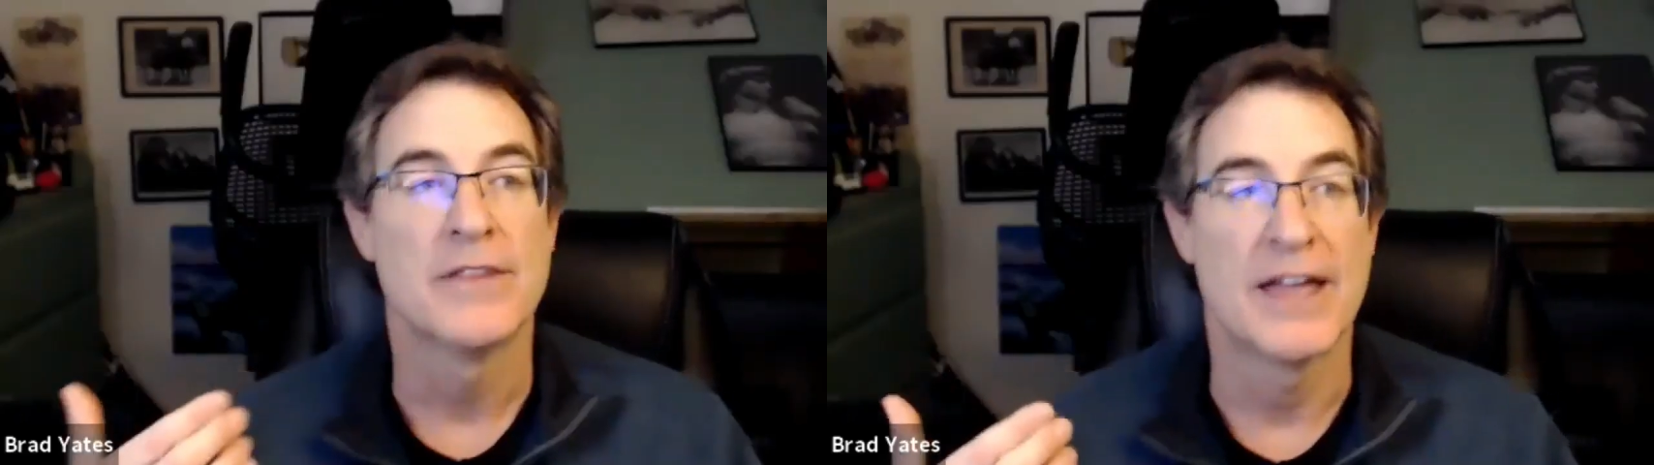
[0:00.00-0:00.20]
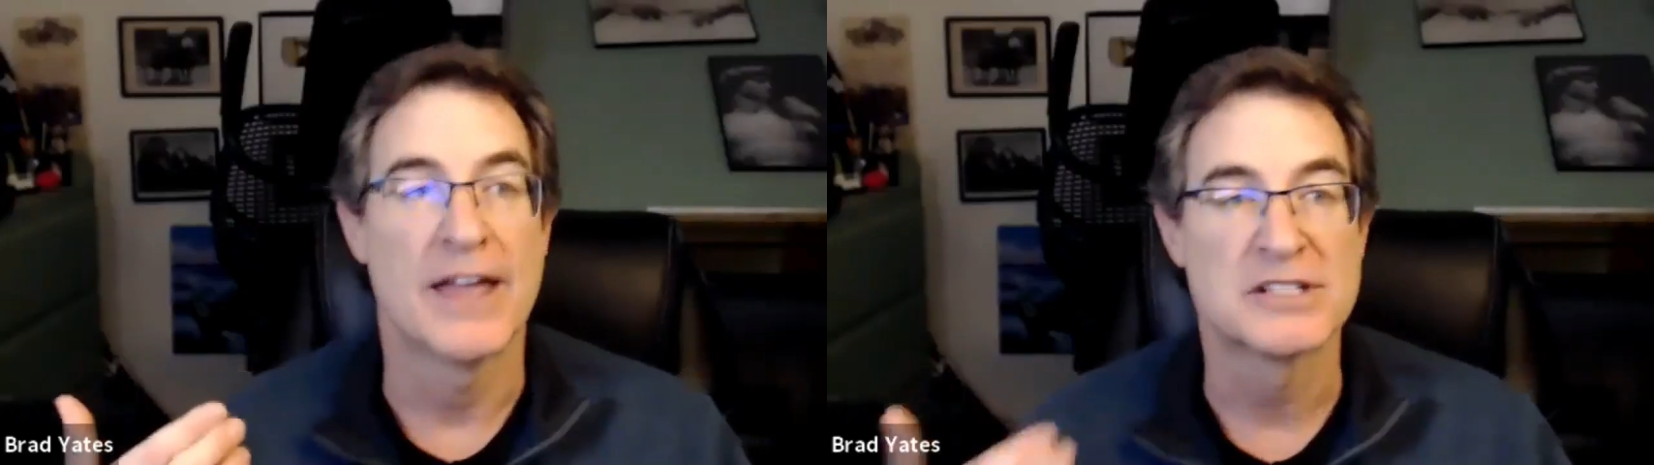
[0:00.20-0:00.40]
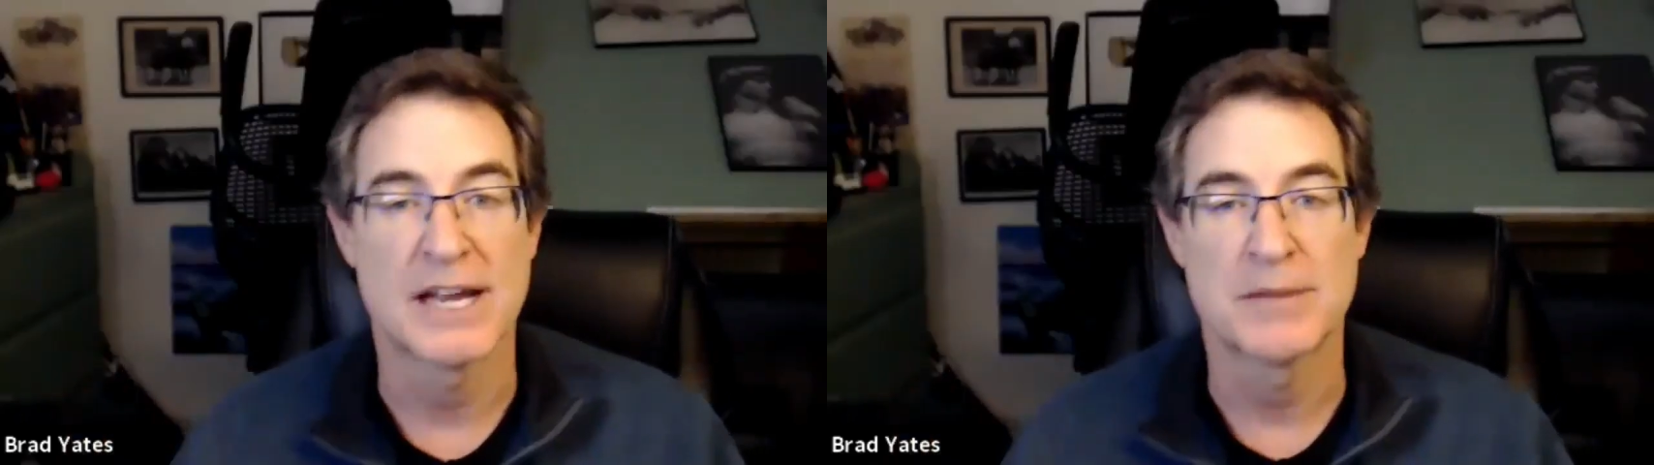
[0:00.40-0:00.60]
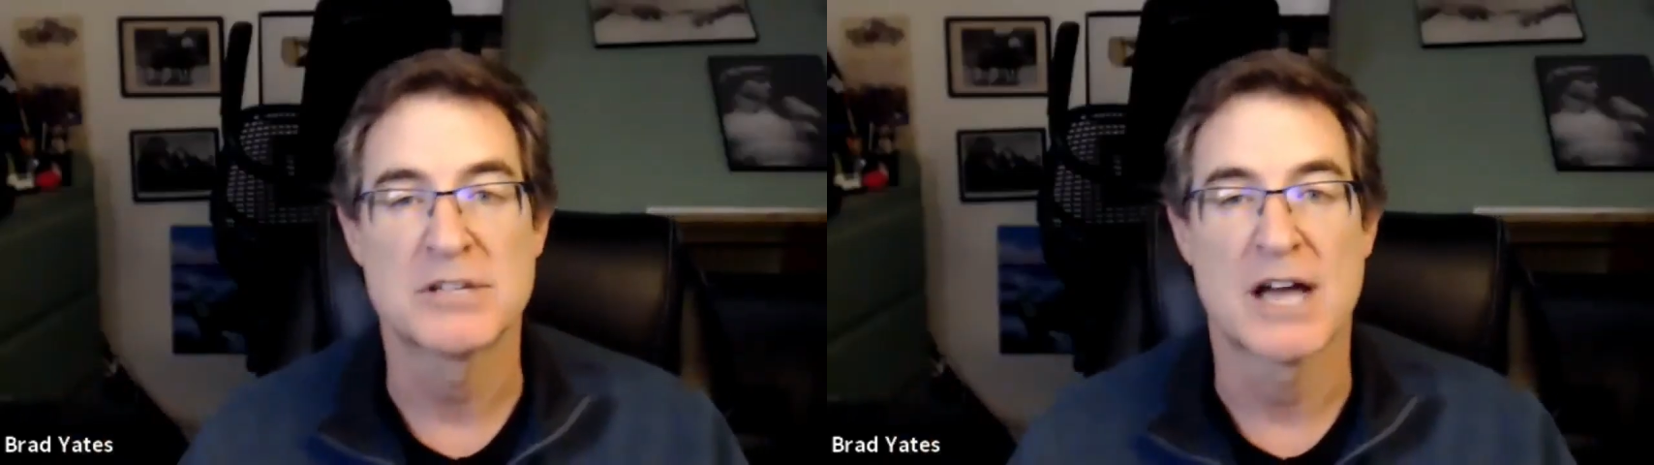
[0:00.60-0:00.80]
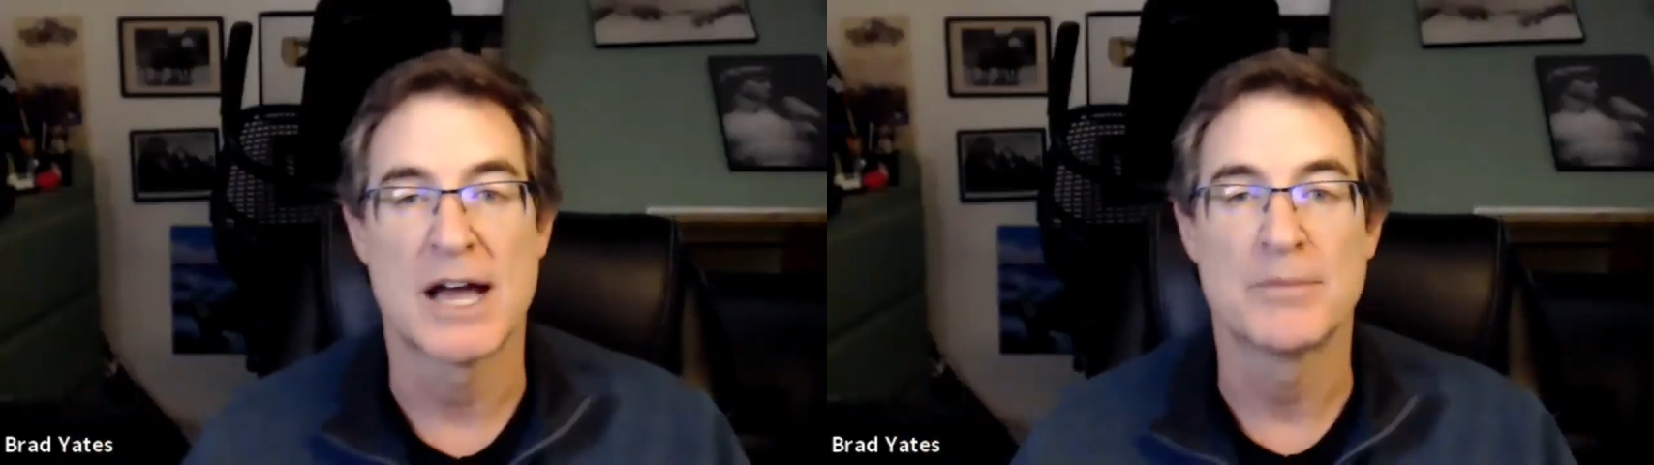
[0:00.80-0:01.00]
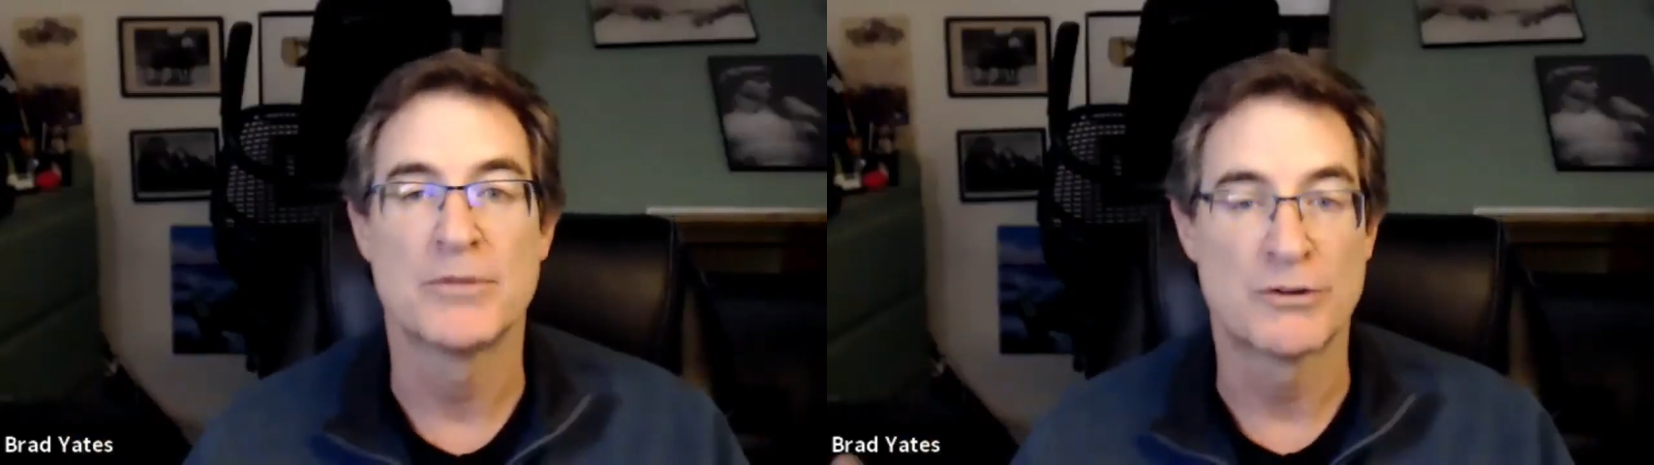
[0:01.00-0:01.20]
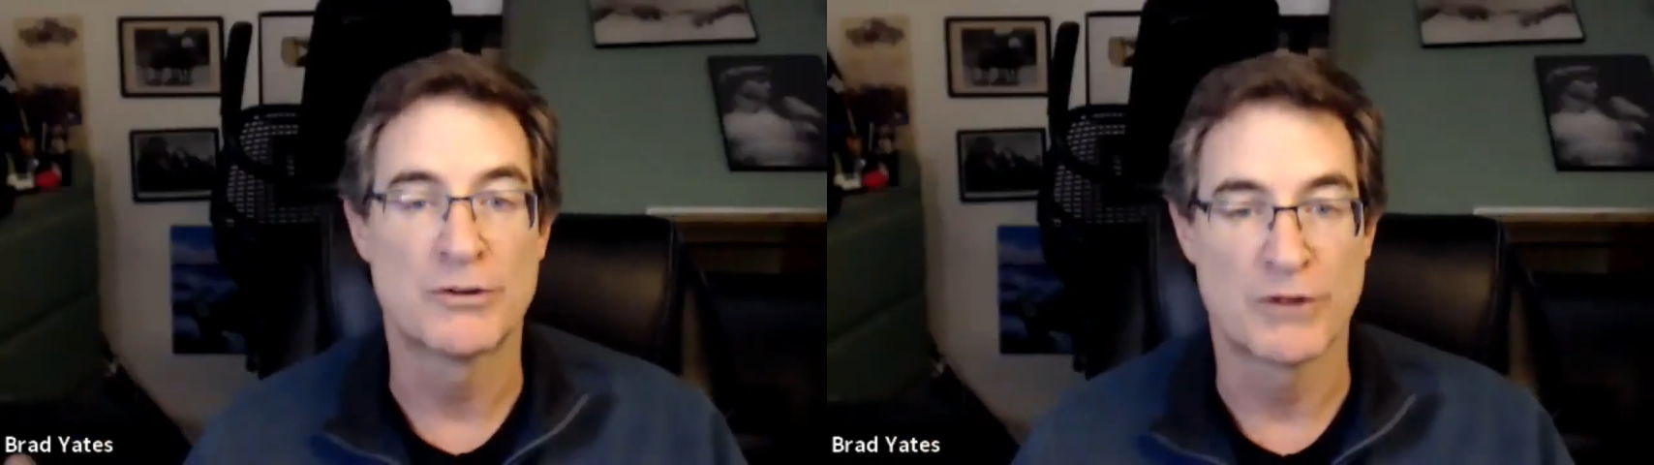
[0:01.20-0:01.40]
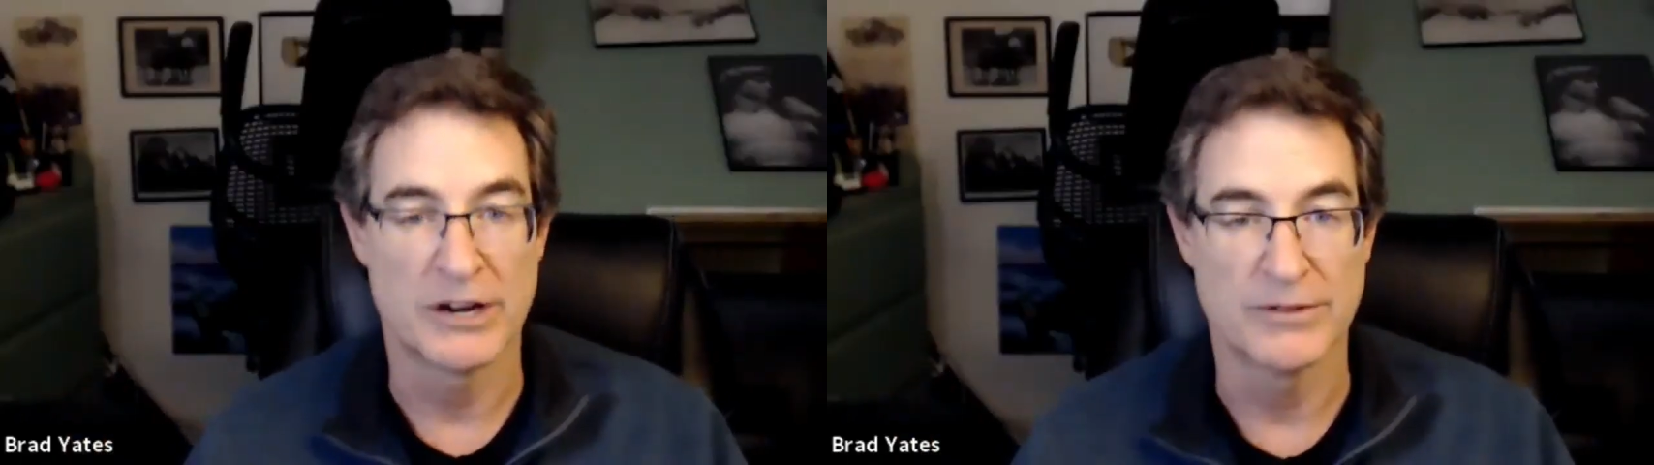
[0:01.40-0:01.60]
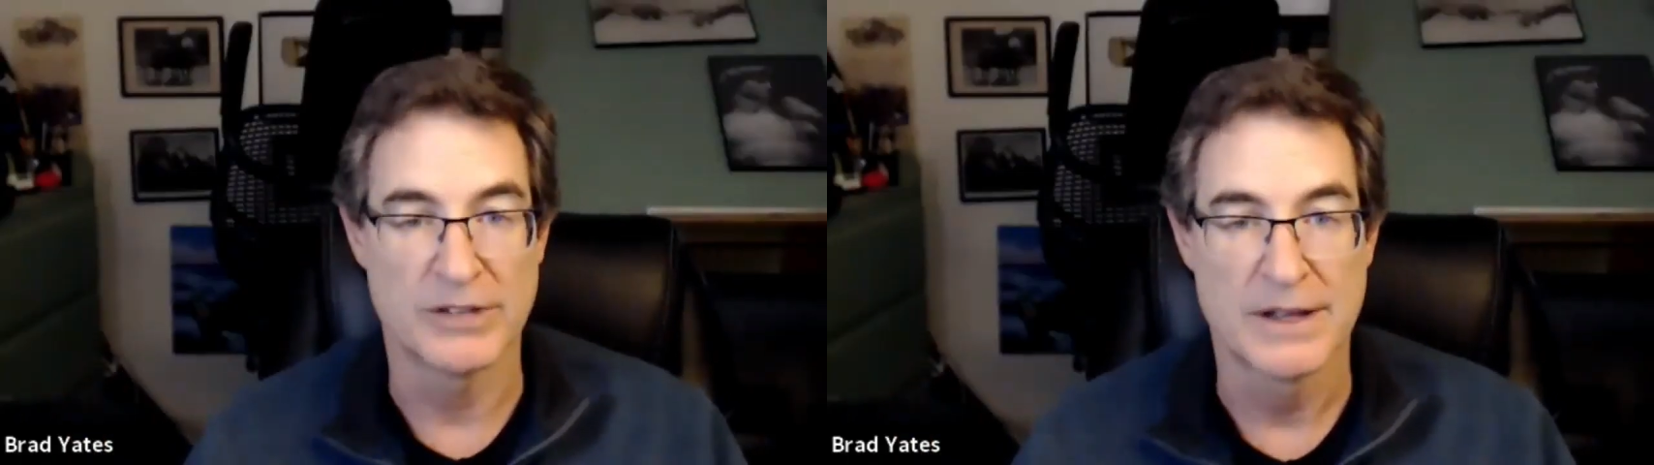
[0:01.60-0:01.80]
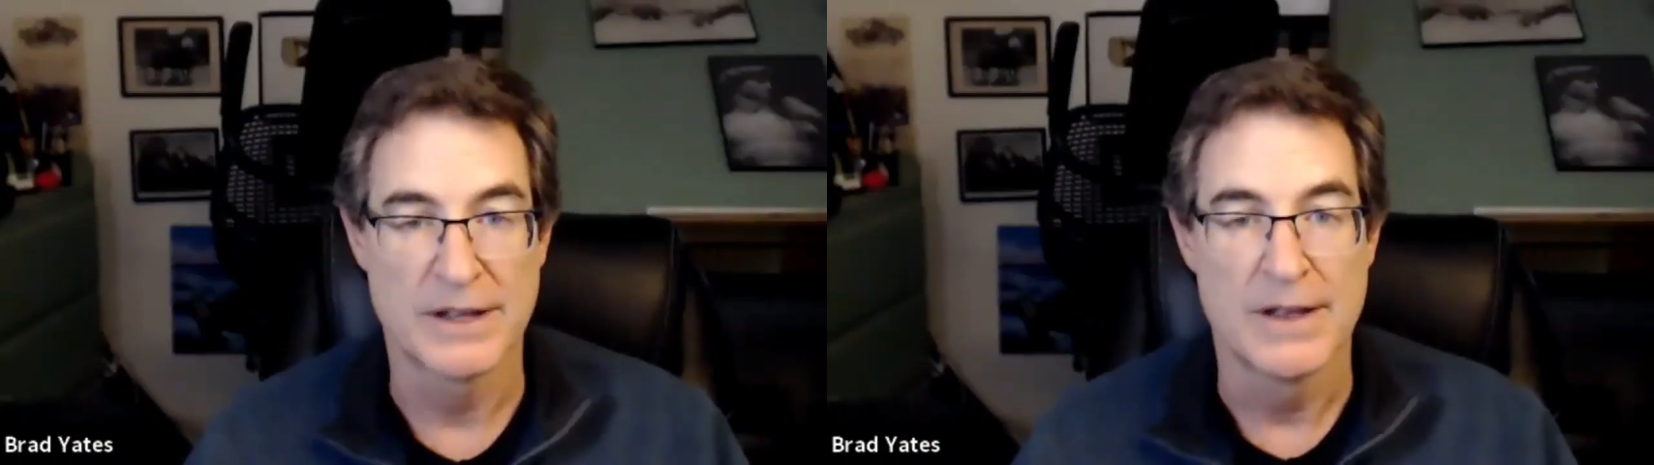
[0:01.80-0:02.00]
At the same time, they're afraid of it.